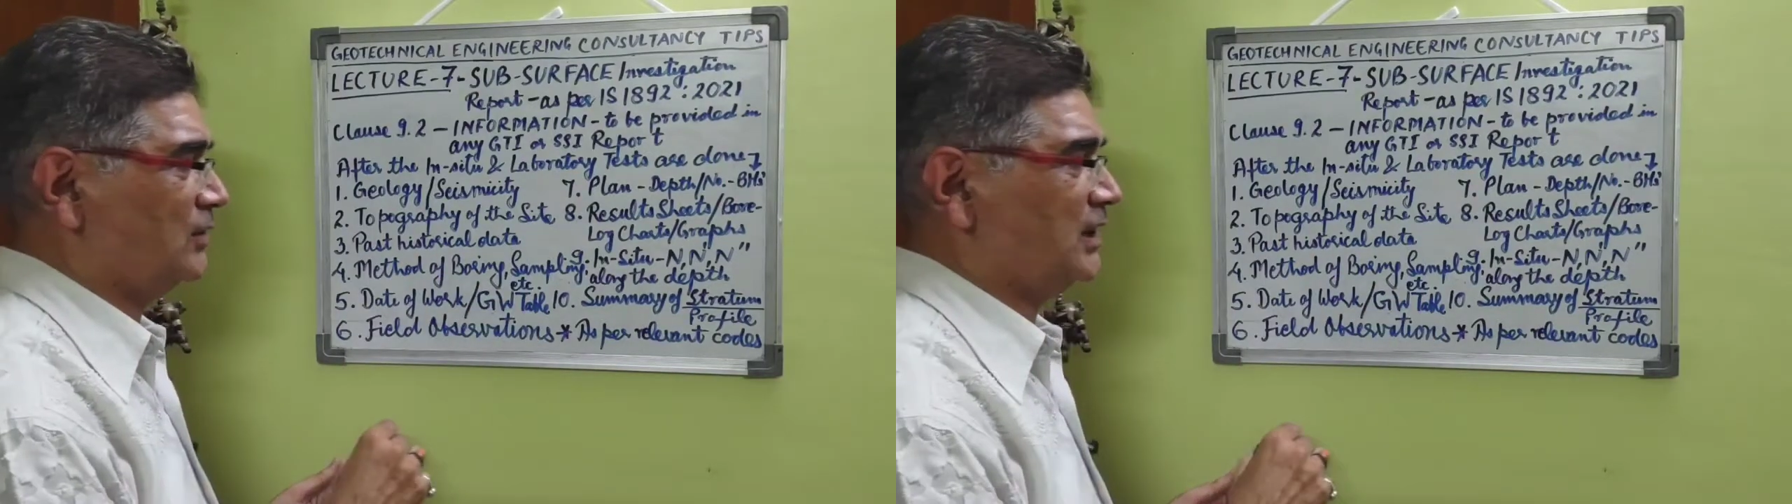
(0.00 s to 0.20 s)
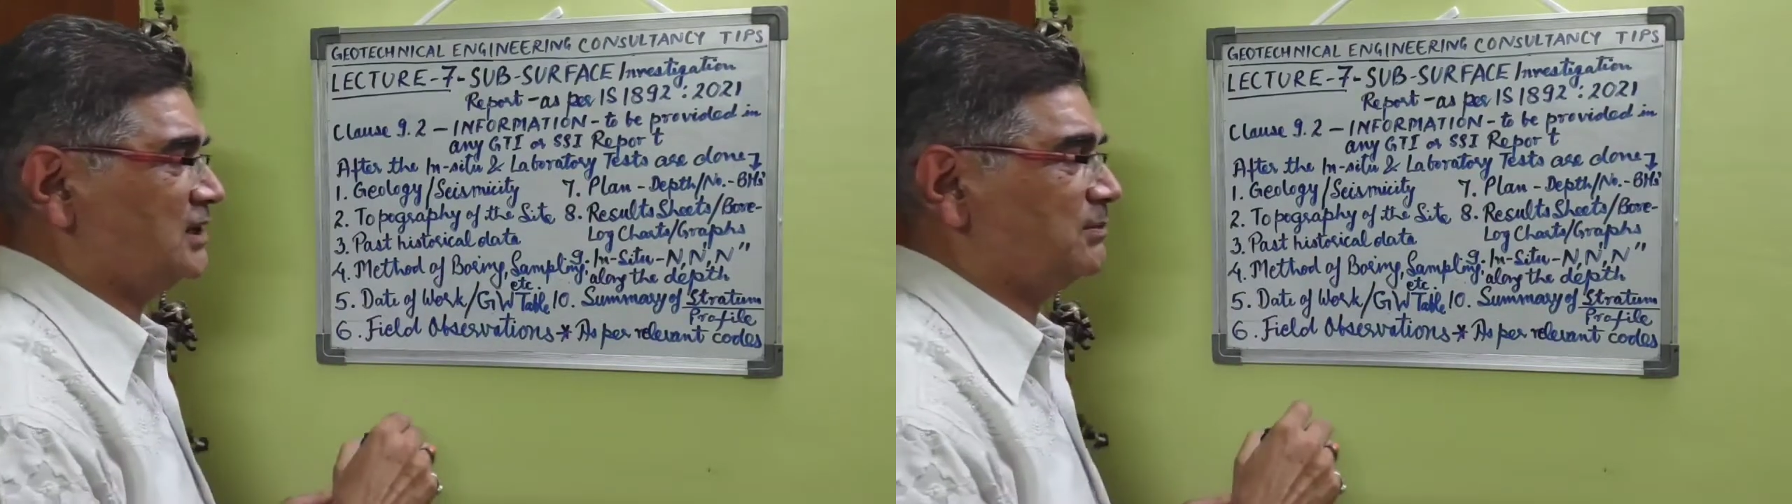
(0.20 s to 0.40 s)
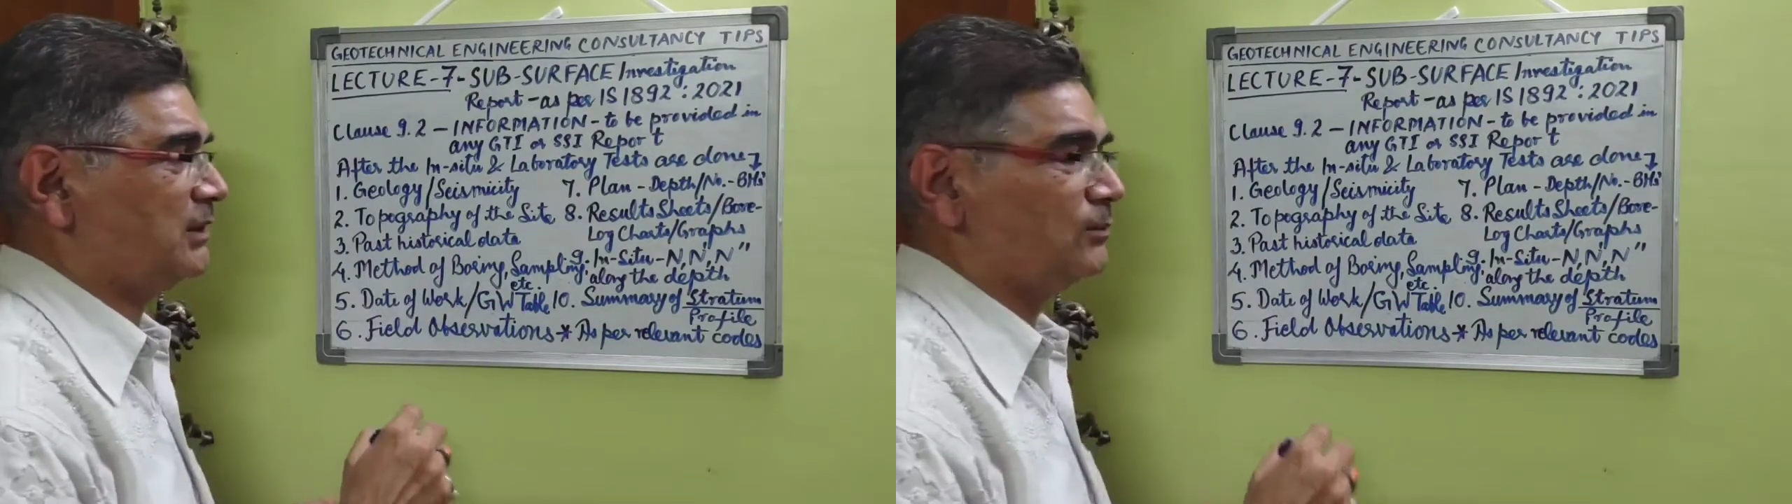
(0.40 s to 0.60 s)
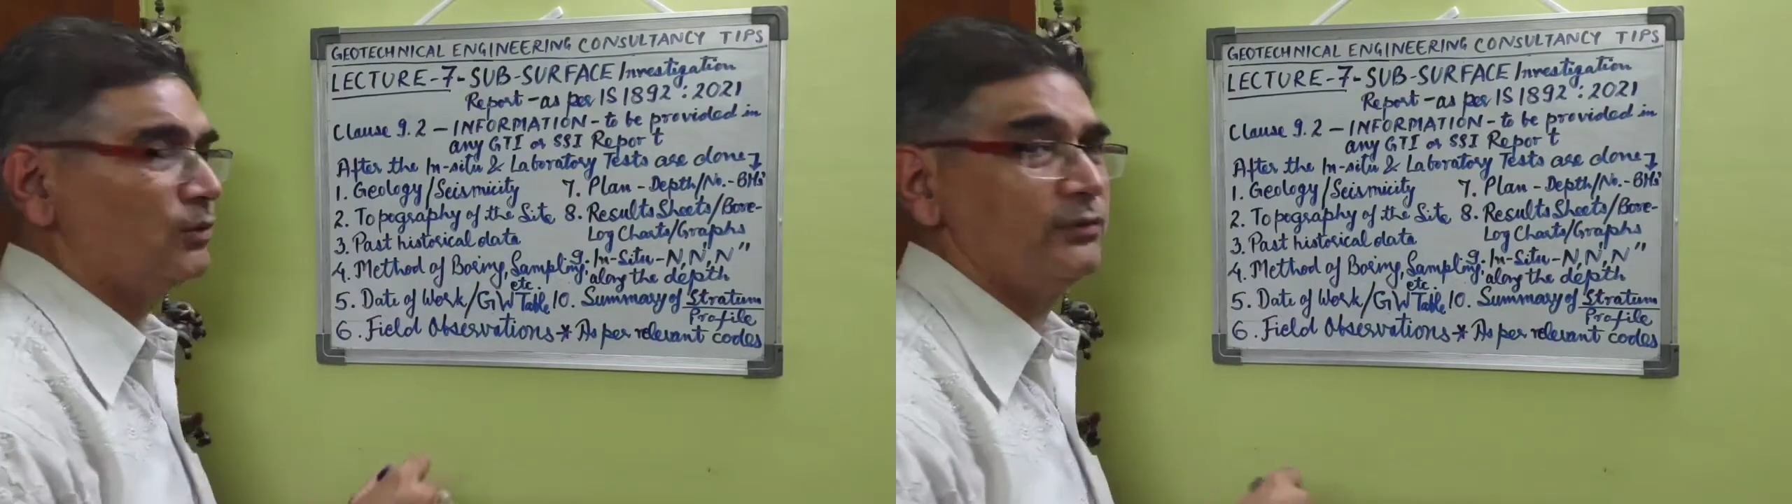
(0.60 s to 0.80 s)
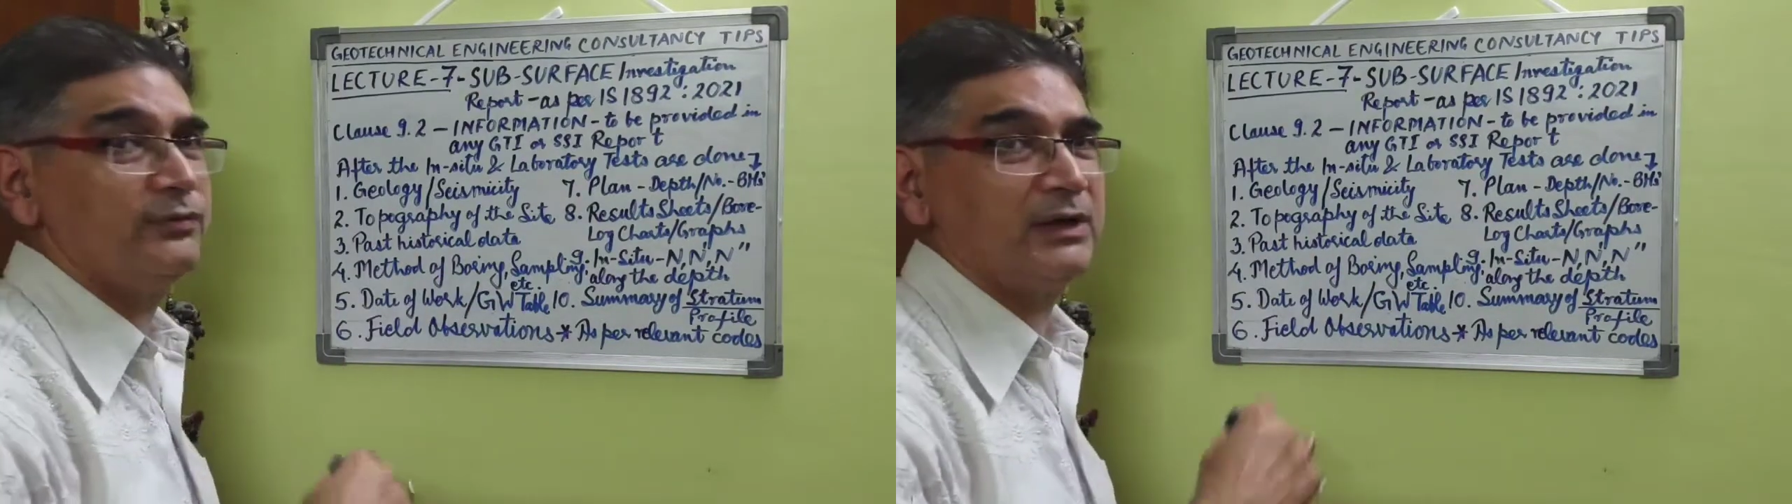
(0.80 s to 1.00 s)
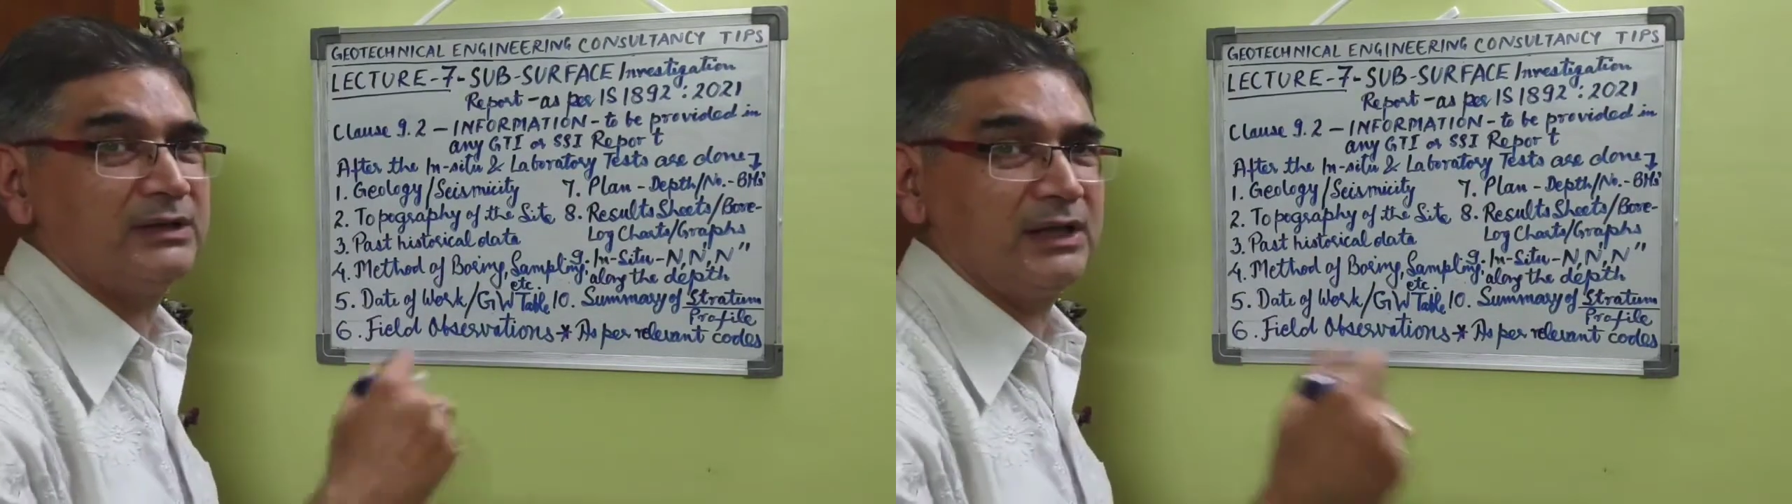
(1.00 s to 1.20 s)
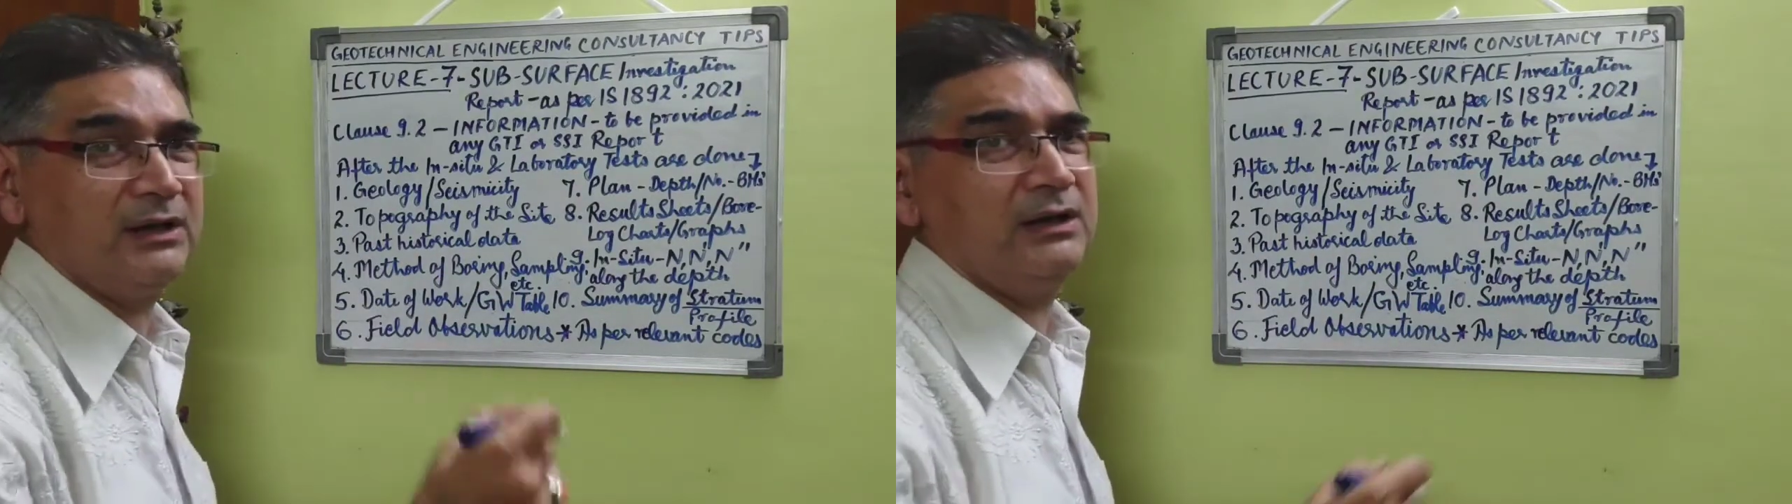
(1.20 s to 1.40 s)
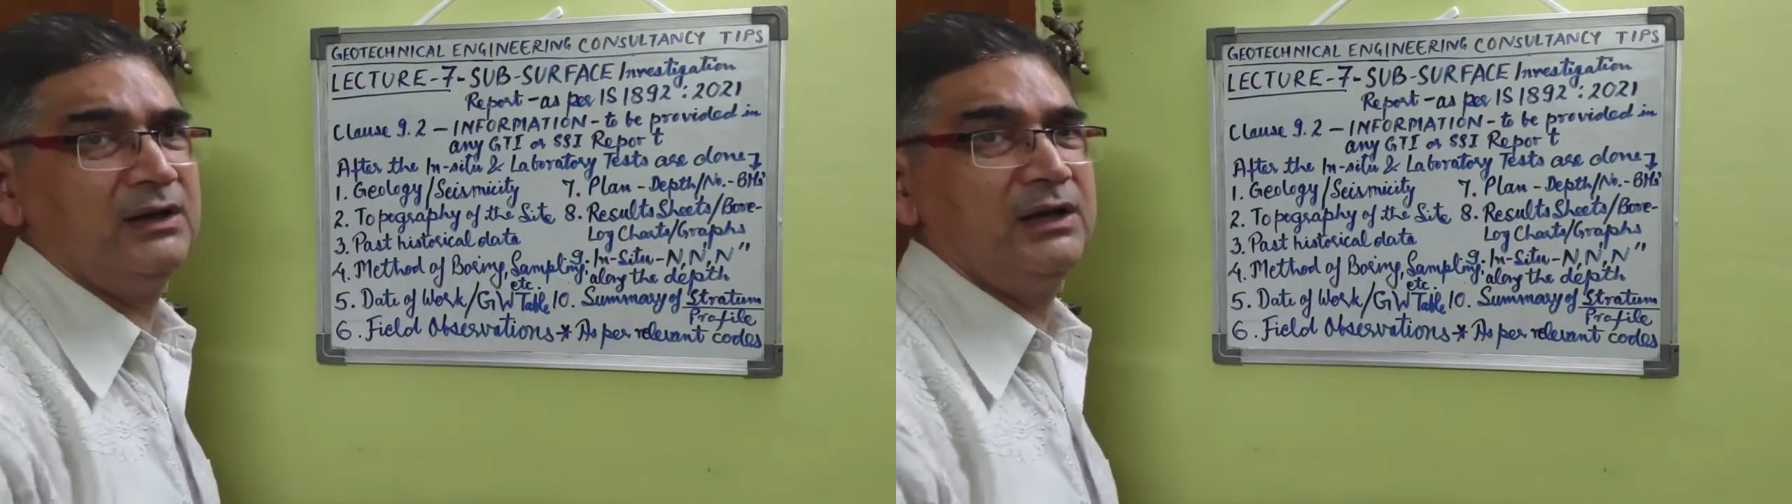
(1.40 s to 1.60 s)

it has been moved further